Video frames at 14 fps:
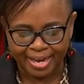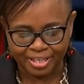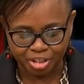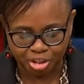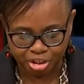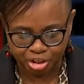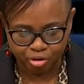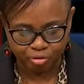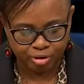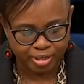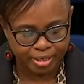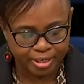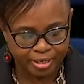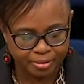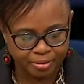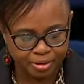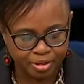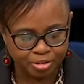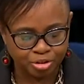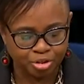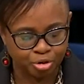and generally
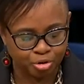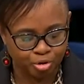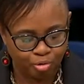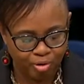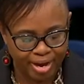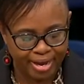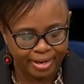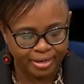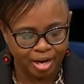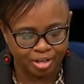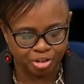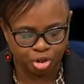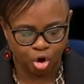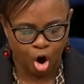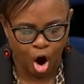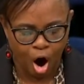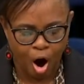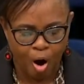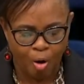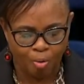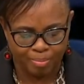to grant unto
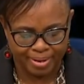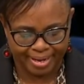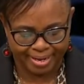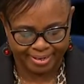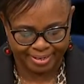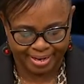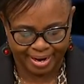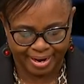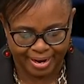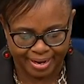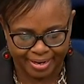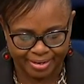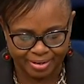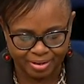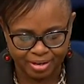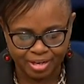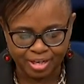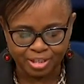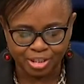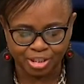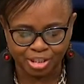all mankind
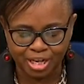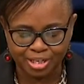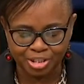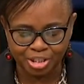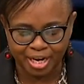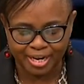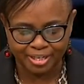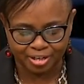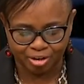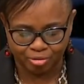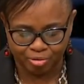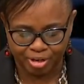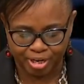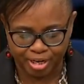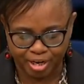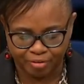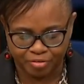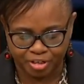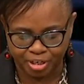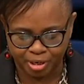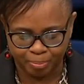such a degree
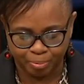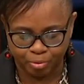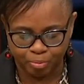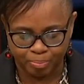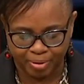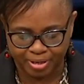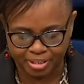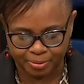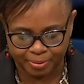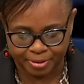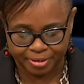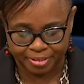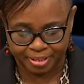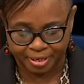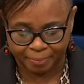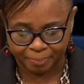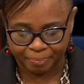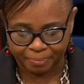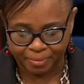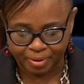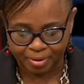of temporal prosperity
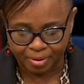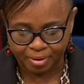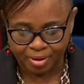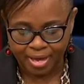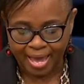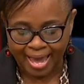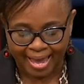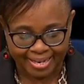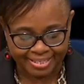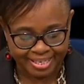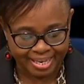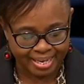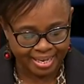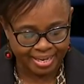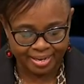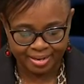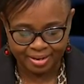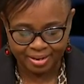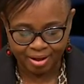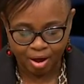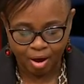as
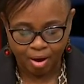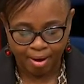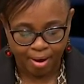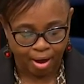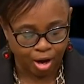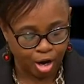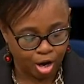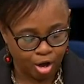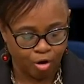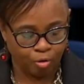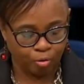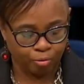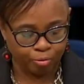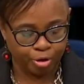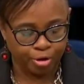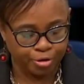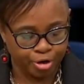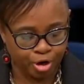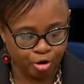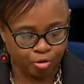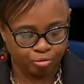he alone
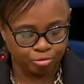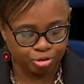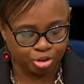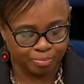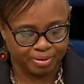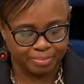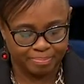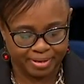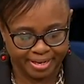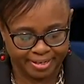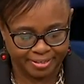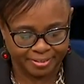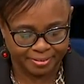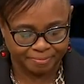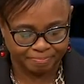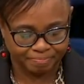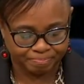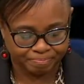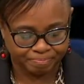knows to be best.